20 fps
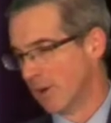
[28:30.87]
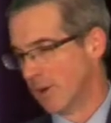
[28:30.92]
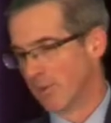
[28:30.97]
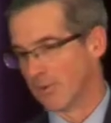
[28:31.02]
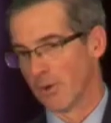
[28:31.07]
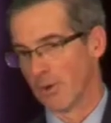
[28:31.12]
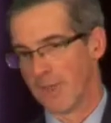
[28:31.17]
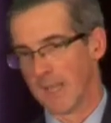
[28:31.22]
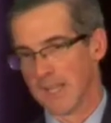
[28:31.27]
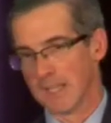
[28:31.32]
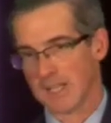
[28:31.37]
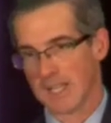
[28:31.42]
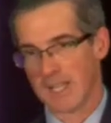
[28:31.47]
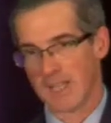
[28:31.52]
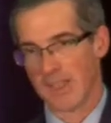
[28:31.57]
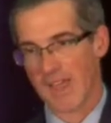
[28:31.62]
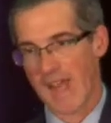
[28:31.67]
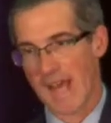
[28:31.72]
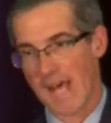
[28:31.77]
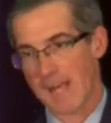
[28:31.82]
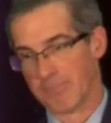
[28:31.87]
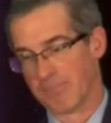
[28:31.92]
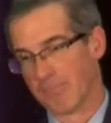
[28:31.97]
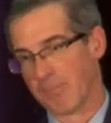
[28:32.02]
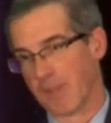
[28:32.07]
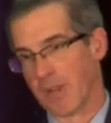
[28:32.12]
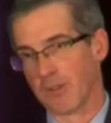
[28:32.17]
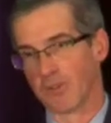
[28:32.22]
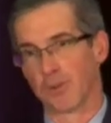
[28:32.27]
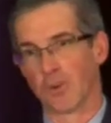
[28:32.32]
So they did that
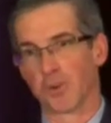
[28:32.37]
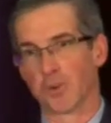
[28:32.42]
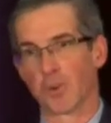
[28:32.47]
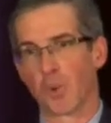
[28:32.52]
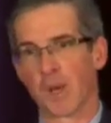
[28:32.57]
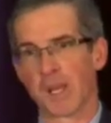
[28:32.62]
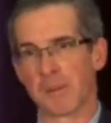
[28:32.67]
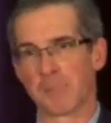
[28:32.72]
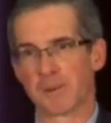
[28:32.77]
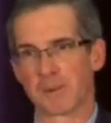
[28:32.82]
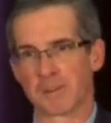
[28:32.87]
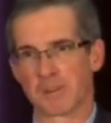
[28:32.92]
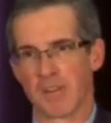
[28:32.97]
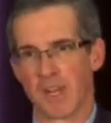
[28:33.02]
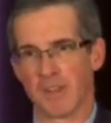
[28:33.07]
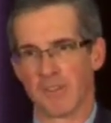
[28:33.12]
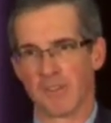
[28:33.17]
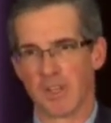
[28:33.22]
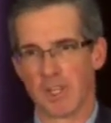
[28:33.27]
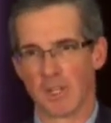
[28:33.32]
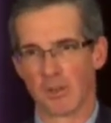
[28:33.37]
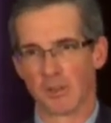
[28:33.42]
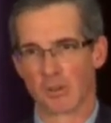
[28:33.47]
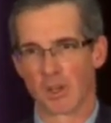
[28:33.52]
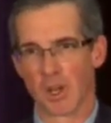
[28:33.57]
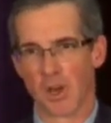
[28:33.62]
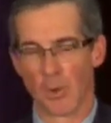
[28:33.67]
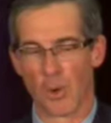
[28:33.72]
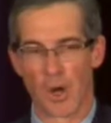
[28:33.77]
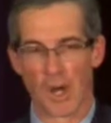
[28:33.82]
and they sold 20% of the
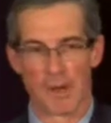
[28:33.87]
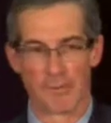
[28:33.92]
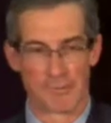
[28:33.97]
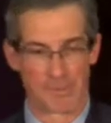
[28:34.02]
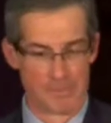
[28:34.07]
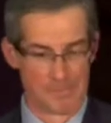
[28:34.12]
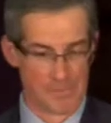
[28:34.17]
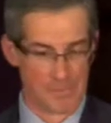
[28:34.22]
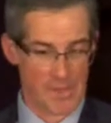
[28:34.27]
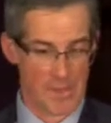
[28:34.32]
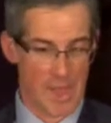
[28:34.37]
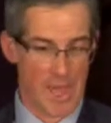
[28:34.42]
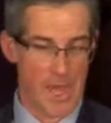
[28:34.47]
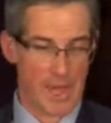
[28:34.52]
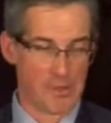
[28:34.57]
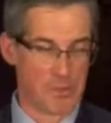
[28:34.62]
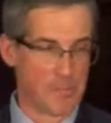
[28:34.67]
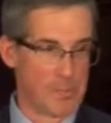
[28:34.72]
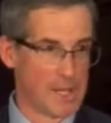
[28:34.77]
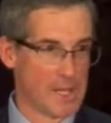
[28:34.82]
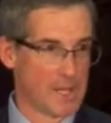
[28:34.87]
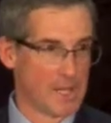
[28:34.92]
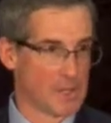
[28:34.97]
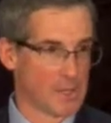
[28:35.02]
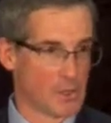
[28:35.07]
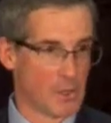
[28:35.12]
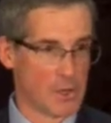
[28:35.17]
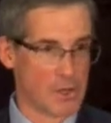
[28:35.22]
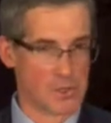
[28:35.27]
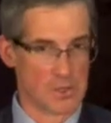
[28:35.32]
YieldCo off, and it's been
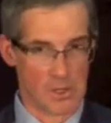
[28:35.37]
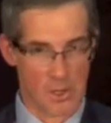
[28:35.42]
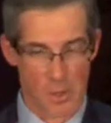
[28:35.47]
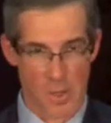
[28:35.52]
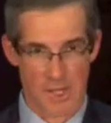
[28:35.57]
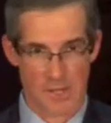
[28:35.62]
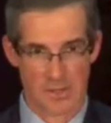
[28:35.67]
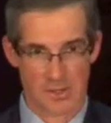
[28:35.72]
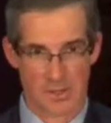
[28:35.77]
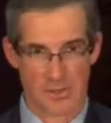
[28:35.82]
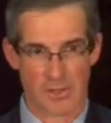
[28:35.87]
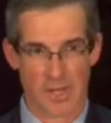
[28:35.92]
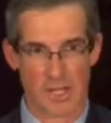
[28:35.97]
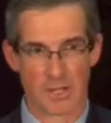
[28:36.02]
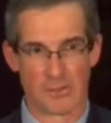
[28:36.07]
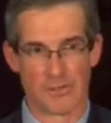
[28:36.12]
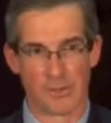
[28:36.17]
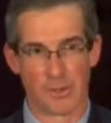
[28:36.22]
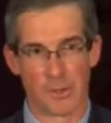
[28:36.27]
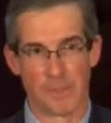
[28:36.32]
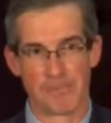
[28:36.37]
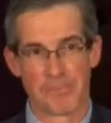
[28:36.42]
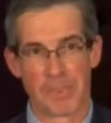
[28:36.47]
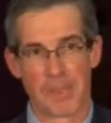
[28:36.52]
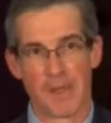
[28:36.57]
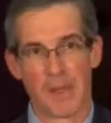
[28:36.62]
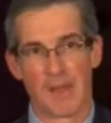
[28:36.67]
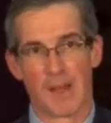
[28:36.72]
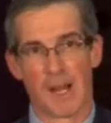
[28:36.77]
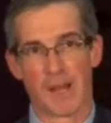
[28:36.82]
largely quite successful.
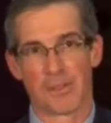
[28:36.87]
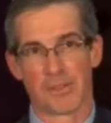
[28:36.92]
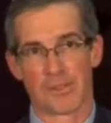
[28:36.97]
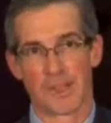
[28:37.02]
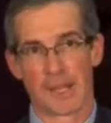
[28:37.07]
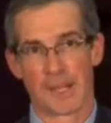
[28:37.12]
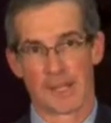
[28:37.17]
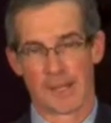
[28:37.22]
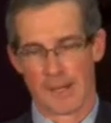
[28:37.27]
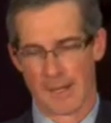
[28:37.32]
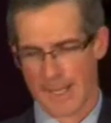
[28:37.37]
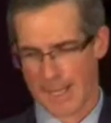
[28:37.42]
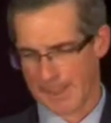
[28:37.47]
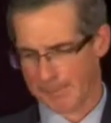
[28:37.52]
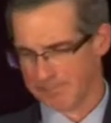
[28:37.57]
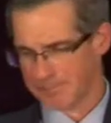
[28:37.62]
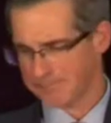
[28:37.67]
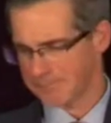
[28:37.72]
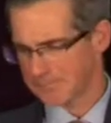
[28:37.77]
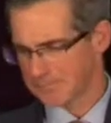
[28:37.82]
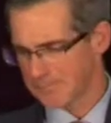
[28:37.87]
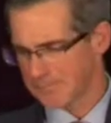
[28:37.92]
I think um,